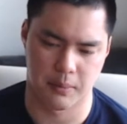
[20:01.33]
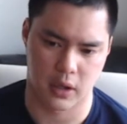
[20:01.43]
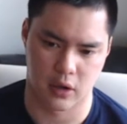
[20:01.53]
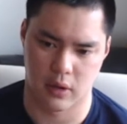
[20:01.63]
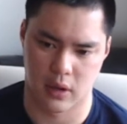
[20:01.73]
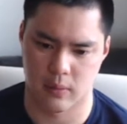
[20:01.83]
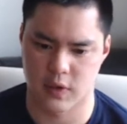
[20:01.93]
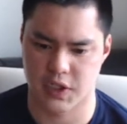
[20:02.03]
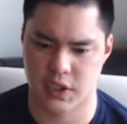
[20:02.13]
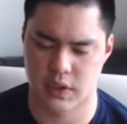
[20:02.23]
bought
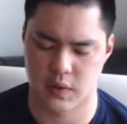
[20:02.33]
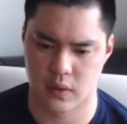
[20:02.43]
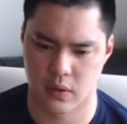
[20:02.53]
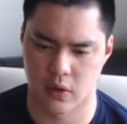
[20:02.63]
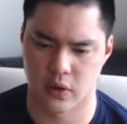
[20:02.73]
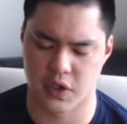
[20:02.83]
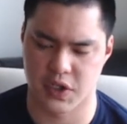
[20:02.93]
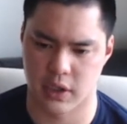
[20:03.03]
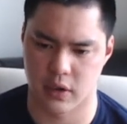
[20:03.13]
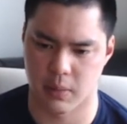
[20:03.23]
just earlier
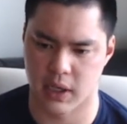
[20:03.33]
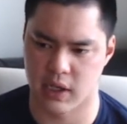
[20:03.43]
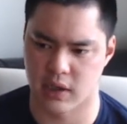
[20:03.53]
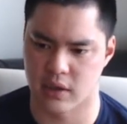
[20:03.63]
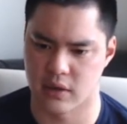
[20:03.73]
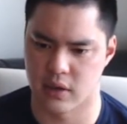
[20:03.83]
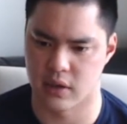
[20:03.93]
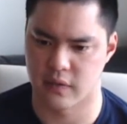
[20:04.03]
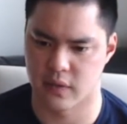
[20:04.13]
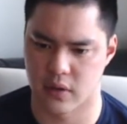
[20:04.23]
this year by Eli Lilly
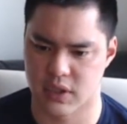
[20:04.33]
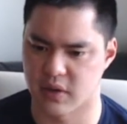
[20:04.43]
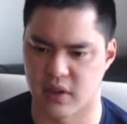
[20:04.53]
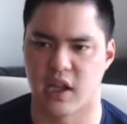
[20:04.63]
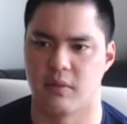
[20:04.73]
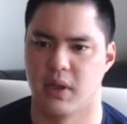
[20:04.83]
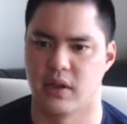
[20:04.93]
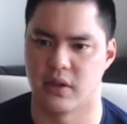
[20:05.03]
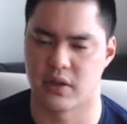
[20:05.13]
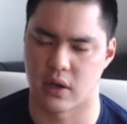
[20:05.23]
for something like $8
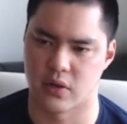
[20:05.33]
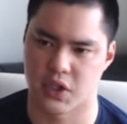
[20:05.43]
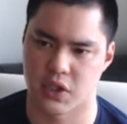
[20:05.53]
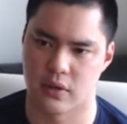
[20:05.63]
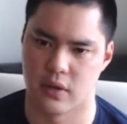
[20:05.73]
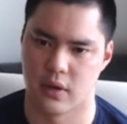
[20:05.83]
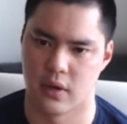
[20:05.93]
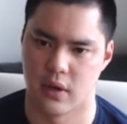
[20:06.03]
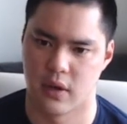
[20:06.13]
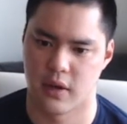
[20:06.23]
billion. So
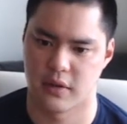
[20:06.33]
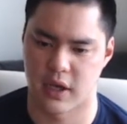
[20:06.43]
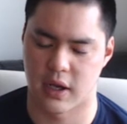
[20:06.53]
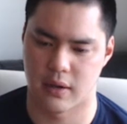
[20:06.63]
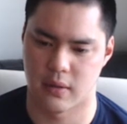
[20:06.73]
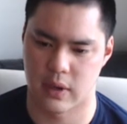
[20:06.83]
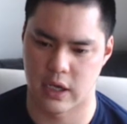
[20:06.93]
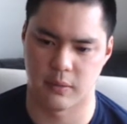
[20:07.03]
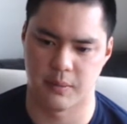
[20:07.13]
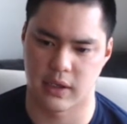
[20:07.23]
that
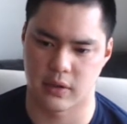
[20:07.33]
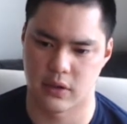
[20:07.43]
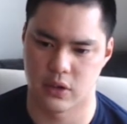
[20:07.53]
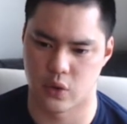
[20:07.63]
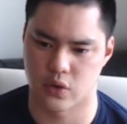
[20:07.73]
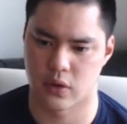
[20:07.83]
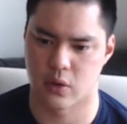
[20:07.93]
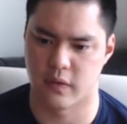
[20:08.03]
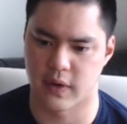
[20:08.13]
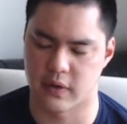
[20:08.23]
ended up being
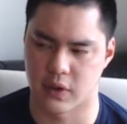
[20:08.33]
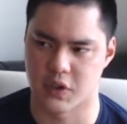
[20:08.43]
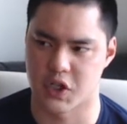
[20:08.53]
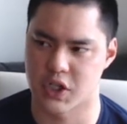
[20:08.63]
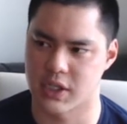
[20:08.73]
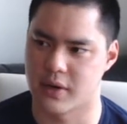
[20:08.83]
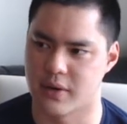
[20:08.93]
$235 a share.